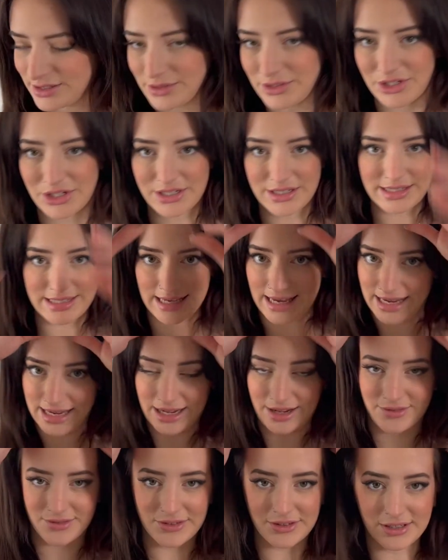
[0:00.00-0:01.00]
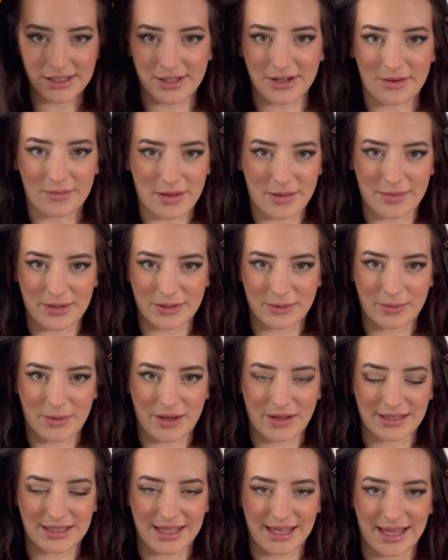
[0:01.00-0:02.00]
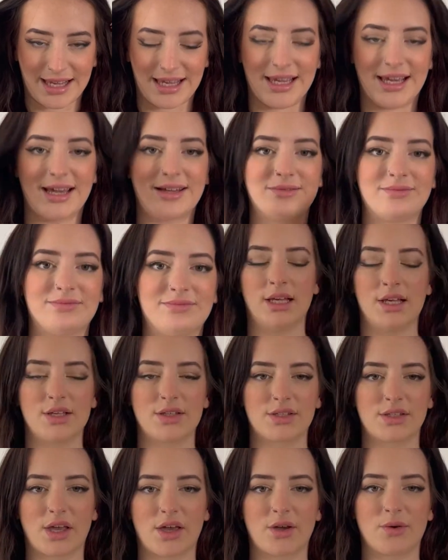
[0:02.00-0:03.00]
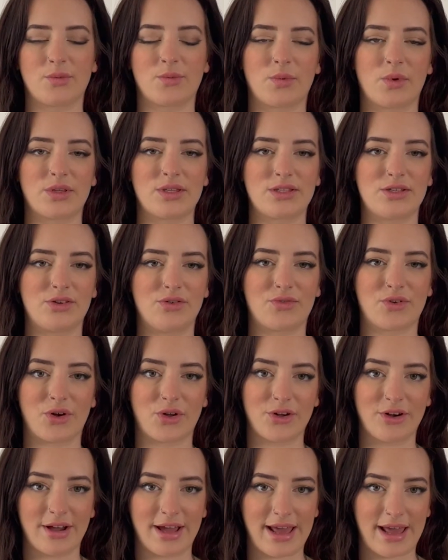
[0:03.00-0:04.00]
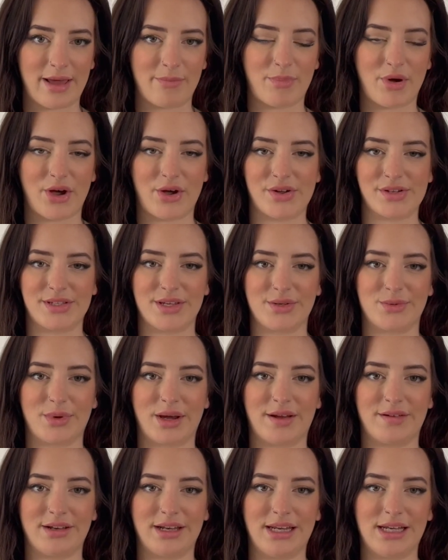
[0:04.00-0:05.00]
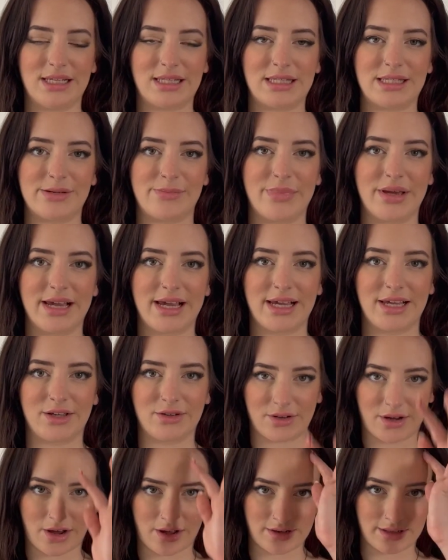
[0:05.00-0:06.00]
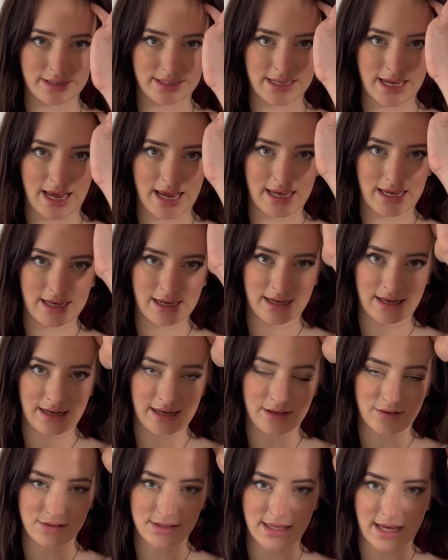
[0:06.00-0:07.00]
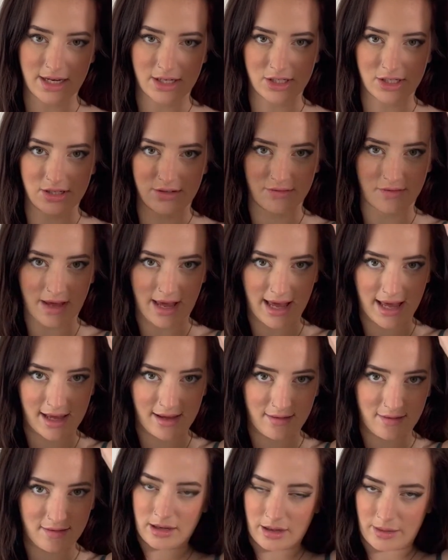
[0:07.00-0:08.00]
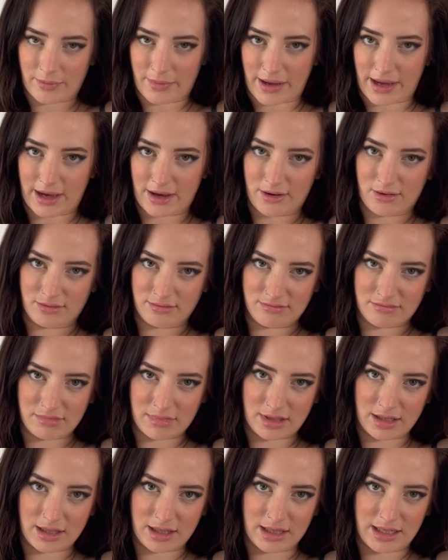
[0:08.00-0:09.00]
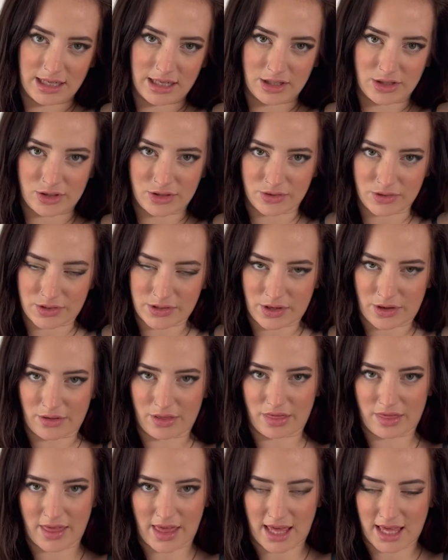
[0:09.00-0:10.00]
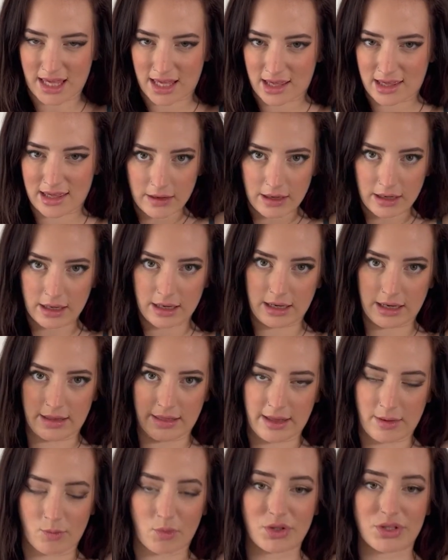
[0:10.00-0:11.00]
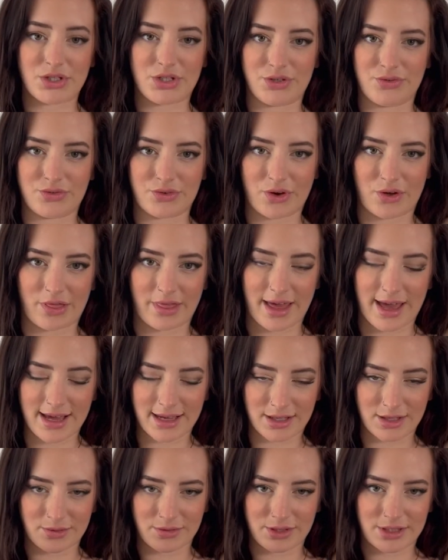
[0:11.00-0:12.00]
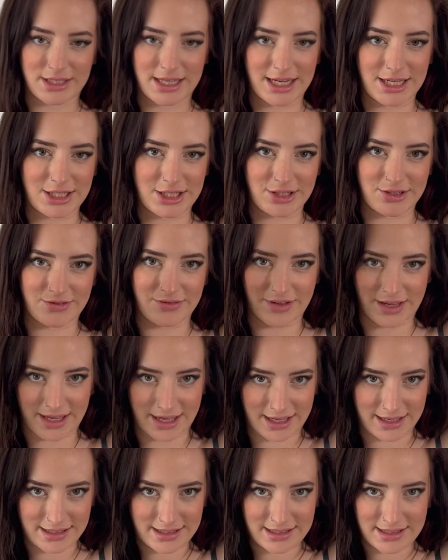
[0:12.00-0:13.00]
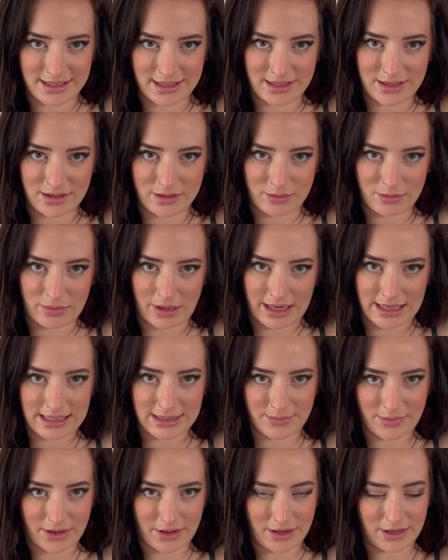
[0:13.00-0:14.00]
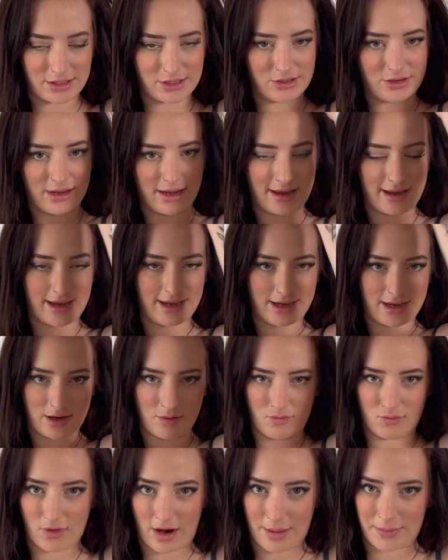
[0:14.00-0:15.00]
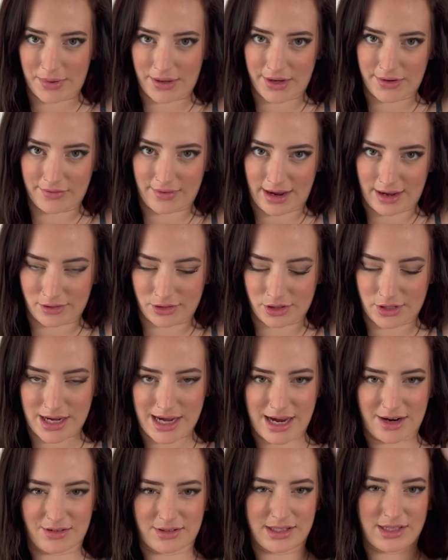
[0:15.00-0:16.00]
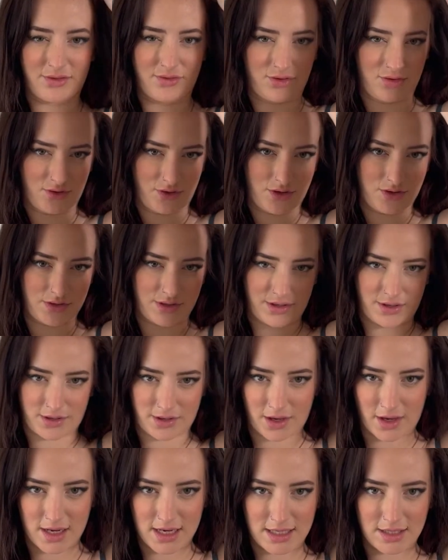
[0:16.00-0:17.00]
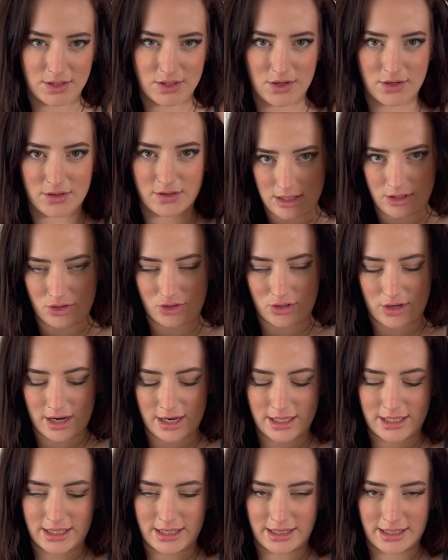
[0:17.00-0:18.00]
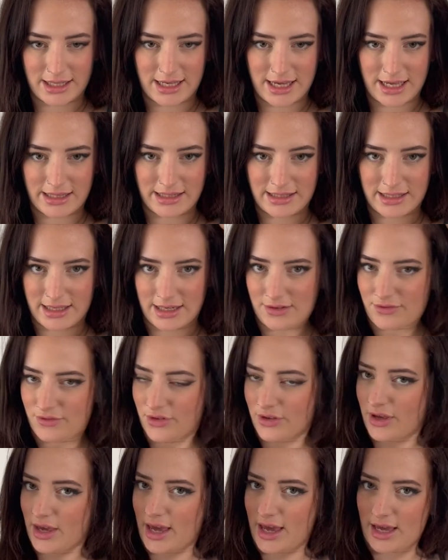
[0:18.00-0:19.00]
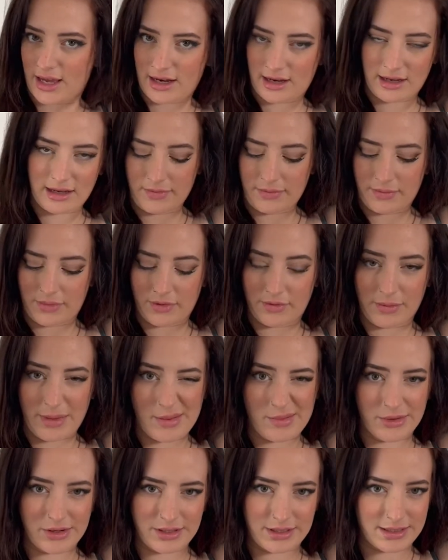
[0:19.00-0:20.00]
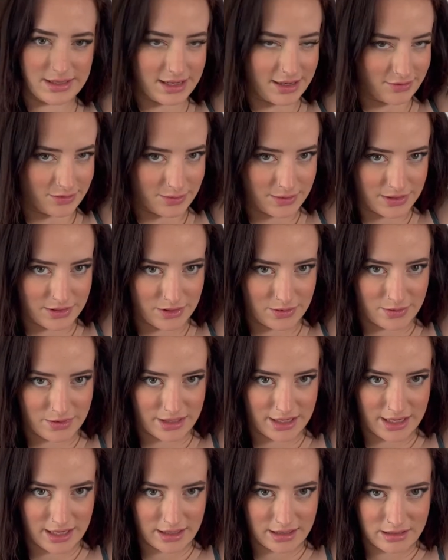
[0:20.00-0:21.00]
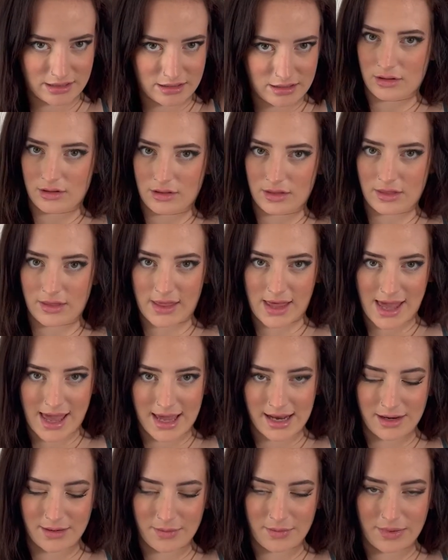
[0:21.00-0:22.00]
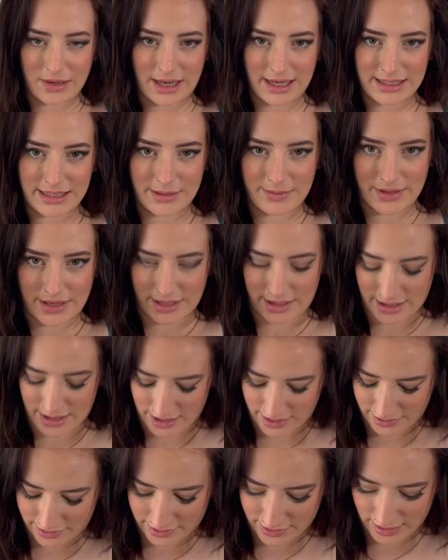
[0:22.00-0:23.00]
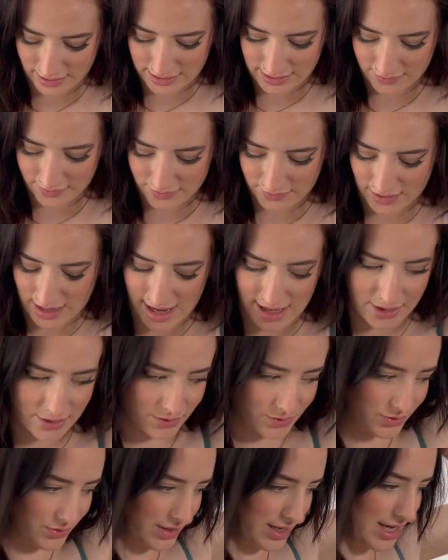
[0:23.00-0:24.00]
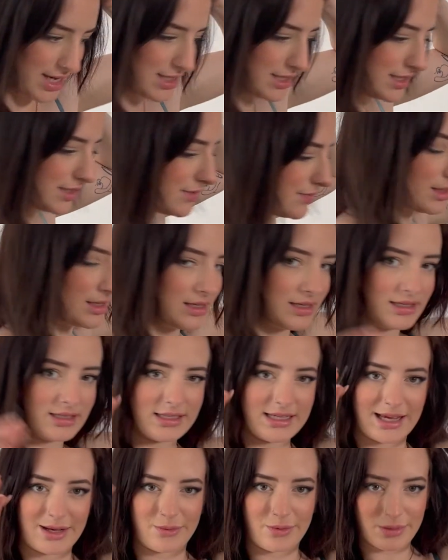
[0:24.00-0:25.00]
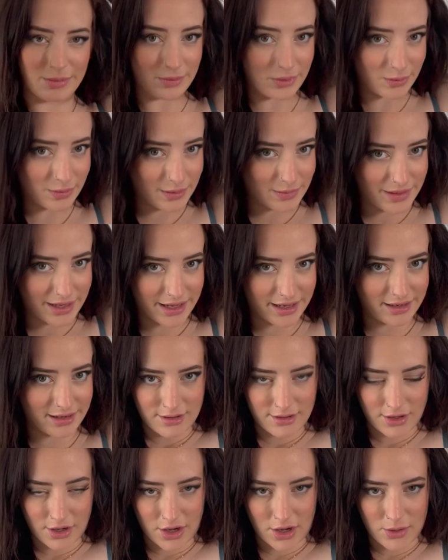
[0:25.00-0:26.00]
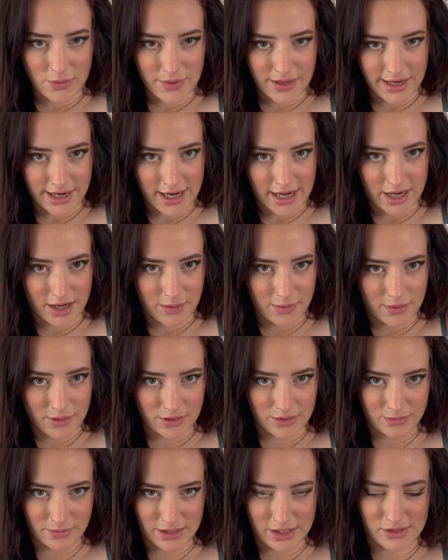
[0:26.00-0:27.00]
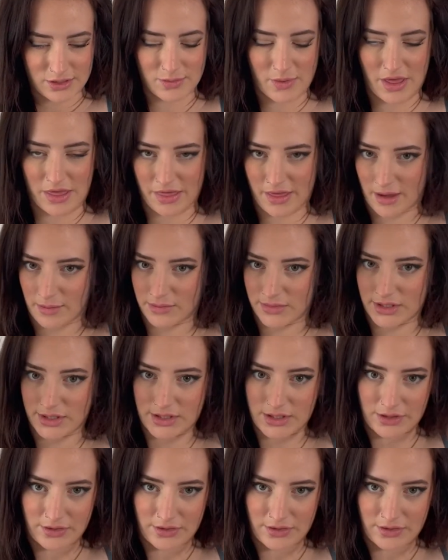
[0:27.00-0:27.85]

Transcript: as you can see, I've already got my middle parting here. So once you've got your hair parted where it needs to be, you're going to take a little section of hair about an inch or so thick, and then once you've got that, you want to take your two fingers, place it behind your hair and wrap it around your hair as if you're using a curling tong. Try and tuck the ends in if you can, but remember it doesn't have to be super neat. Then place the pin curl nice and flat on your head. Take one bobby pin, open it up, I normally use my thumb to do